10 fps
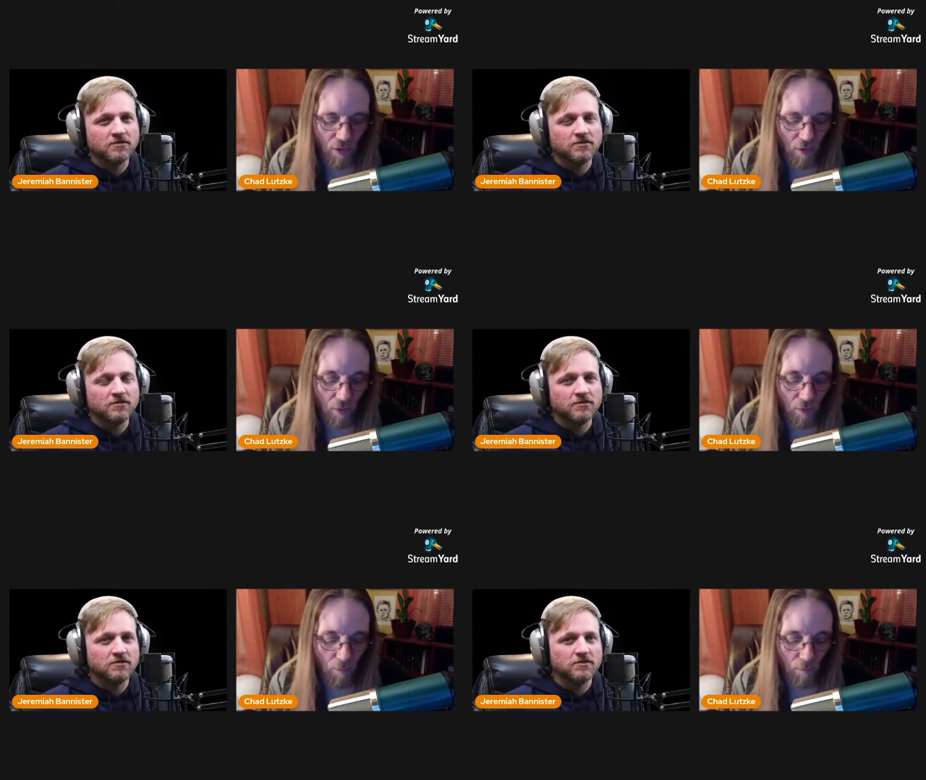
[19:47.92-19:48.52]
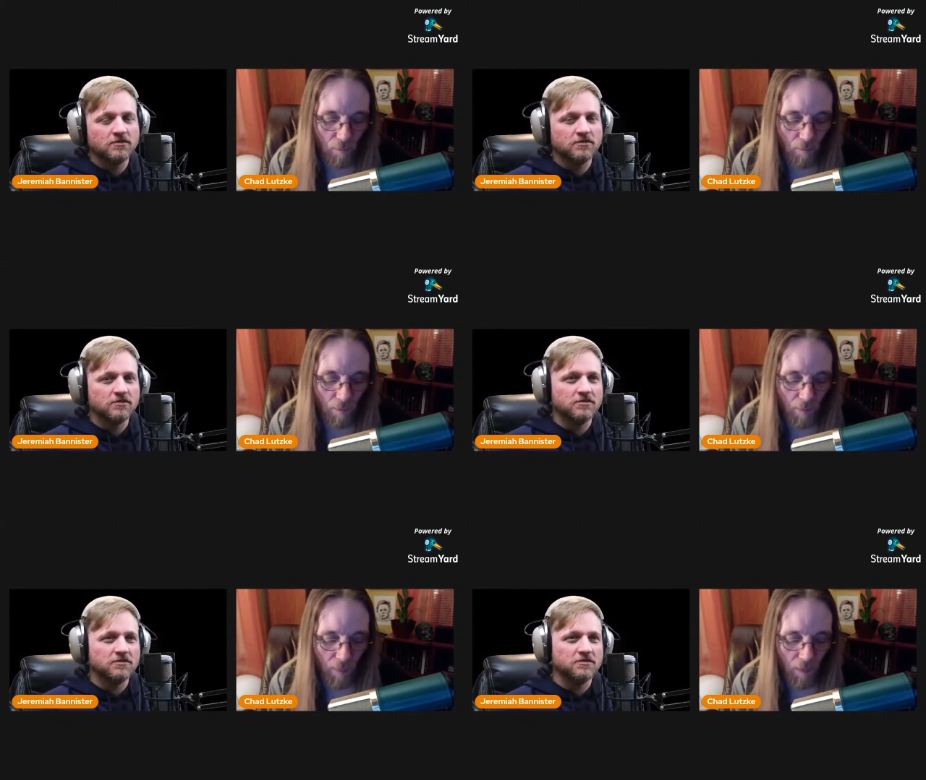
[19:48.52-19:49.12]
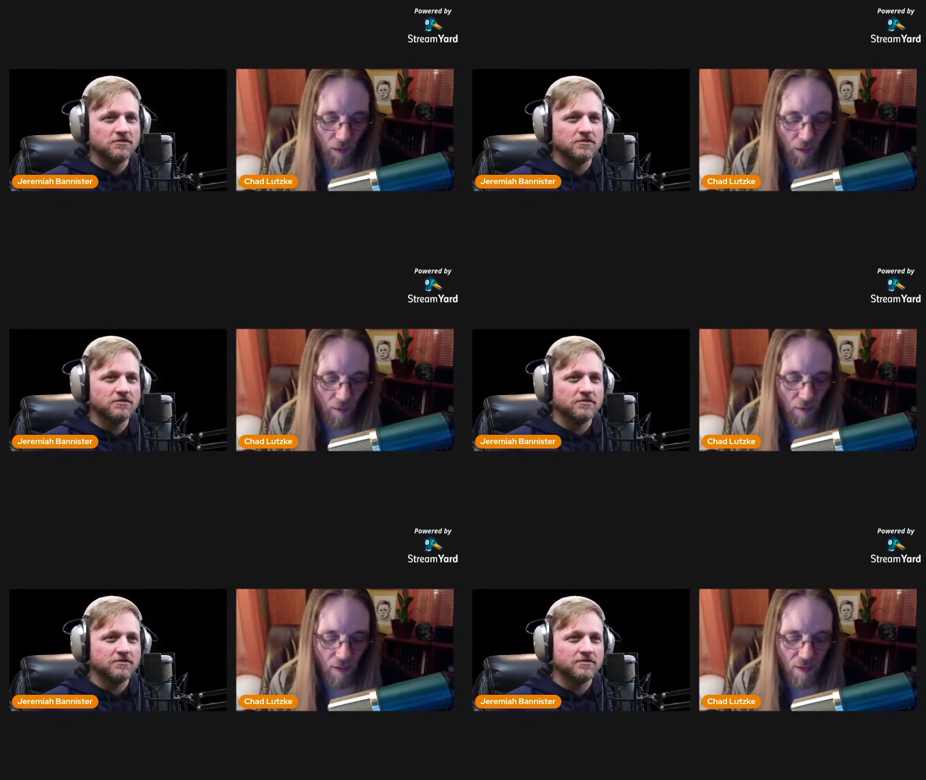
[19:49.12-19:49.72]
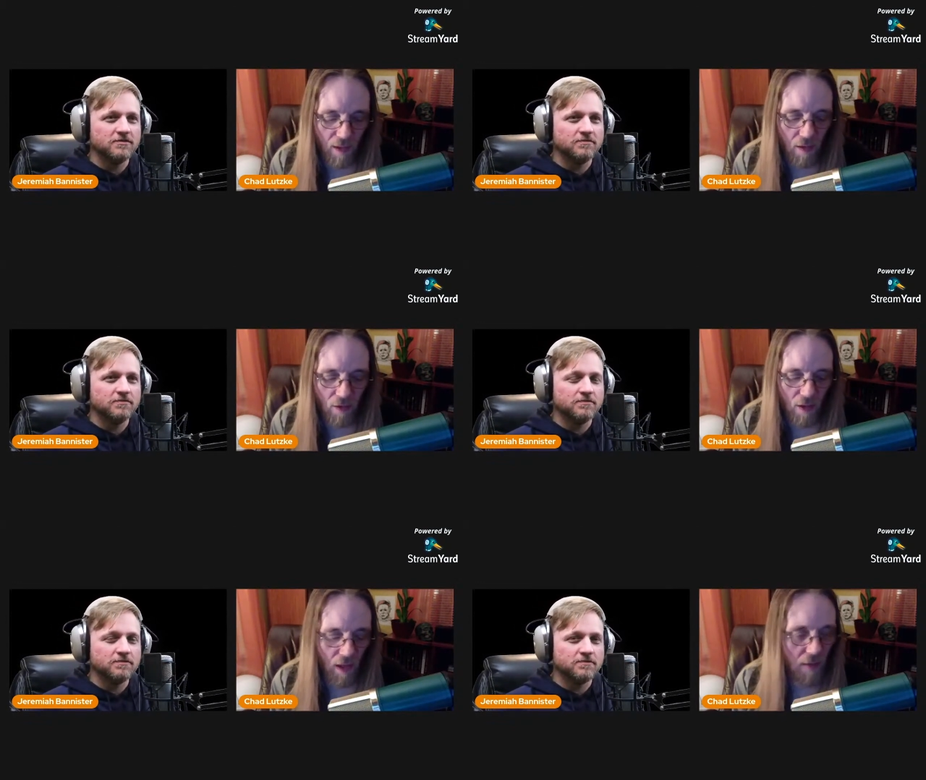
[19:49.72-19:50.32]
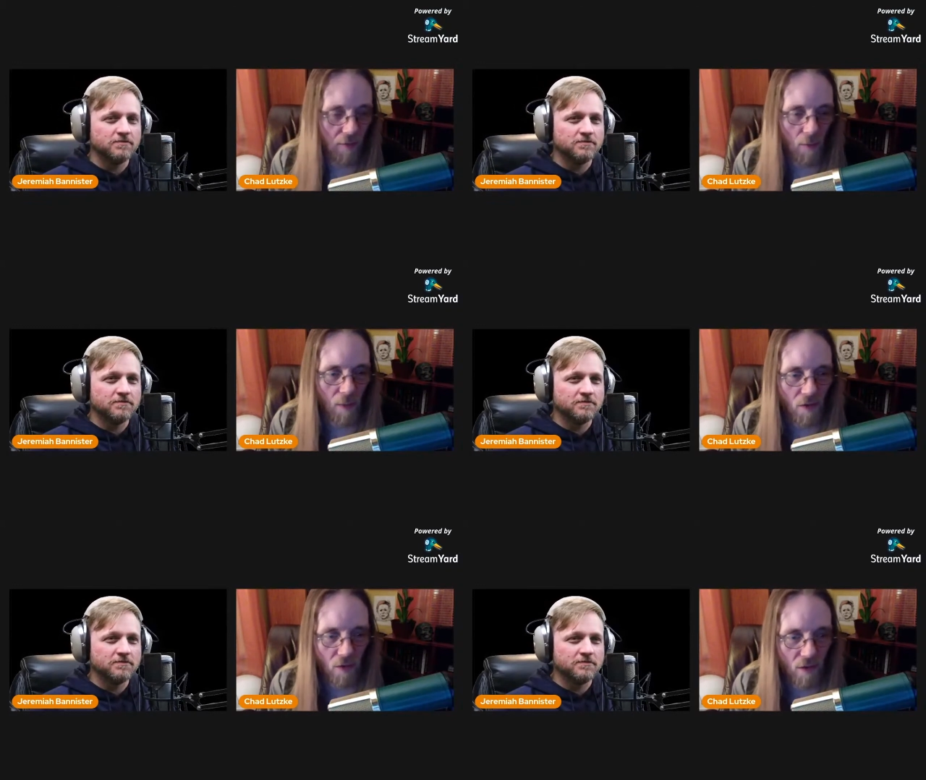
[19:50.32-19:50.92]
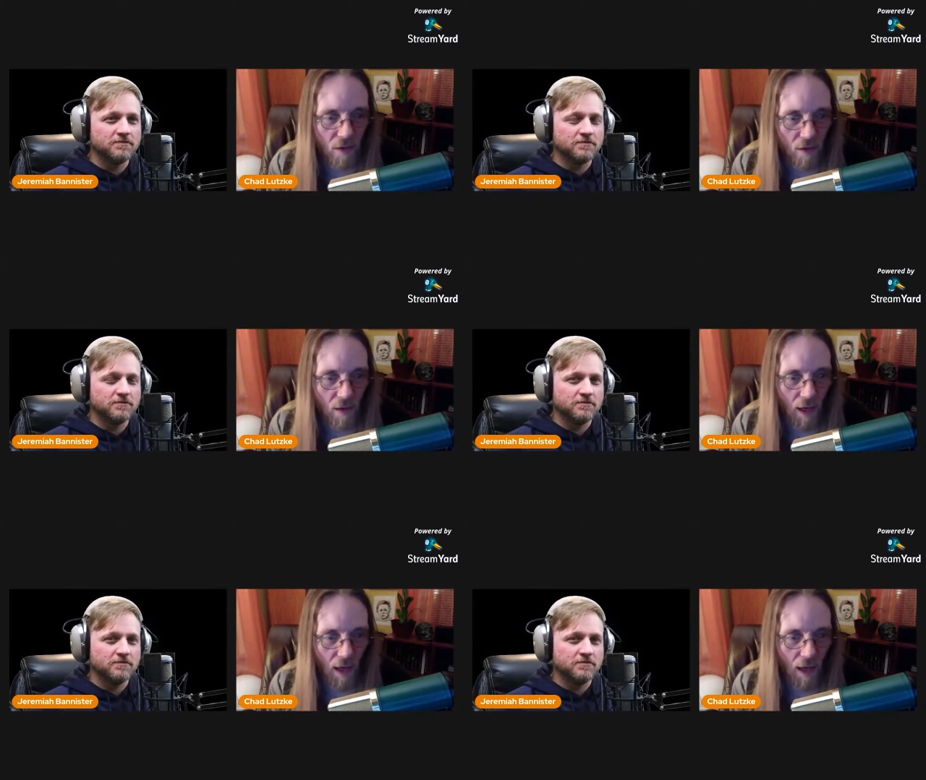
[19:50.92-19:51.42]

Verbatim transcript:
Speaker 1: so let's say there's a handful of pictures,